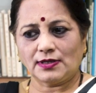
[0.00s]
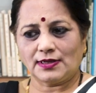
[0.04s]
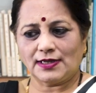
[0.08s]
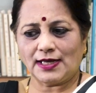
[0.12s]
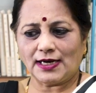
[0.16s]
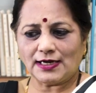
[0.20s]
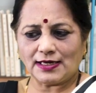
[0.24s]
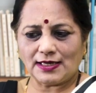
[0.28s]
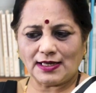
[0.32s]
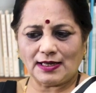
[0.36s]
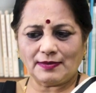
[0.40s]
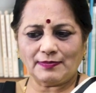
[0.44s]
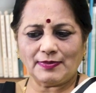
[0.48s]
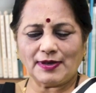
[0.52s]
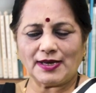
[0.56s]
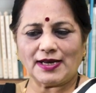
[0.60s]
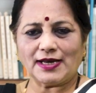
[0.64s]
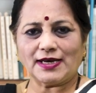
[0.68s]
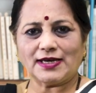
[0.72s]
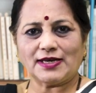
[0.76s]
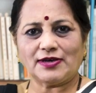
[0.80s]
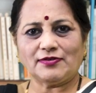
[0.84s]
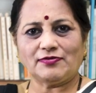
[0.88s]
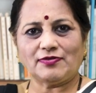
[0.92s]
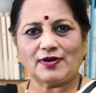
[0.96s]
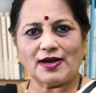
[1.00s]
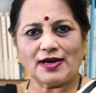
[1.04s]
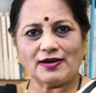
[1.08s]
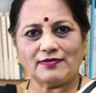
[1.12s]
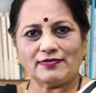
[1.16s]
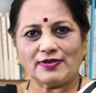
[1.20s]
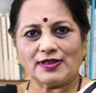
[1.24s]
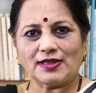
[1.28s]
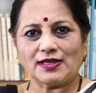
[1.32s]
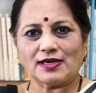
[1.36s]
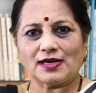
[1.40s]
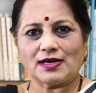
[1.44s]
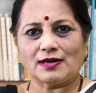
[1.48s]
That can be rectified
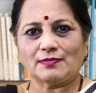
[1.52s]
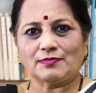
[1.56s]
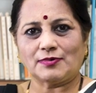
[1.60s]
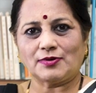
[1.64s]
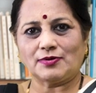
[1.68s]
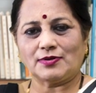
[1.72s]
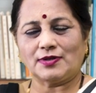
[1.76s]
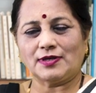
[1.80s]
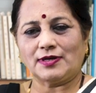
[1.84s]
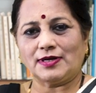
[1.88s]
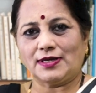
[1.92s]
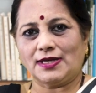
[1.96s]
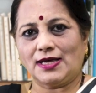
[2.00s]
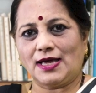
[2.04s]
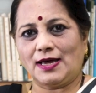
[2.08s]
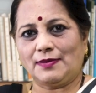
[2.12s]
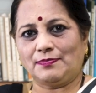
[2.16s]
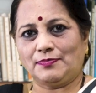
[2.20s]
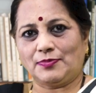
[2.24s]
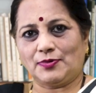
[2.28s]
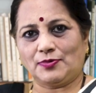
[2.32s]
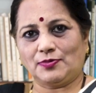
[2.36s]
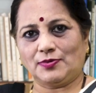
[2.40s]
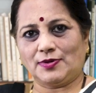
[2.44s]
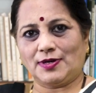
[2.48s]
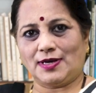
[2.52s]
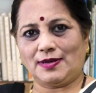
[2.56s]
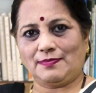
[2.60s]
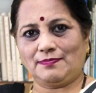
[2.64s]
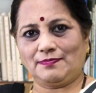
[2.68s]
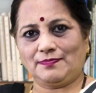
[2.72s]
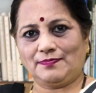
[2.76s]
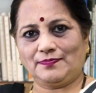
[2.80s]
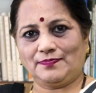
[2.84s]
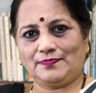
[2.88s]
when they come to the rehab program.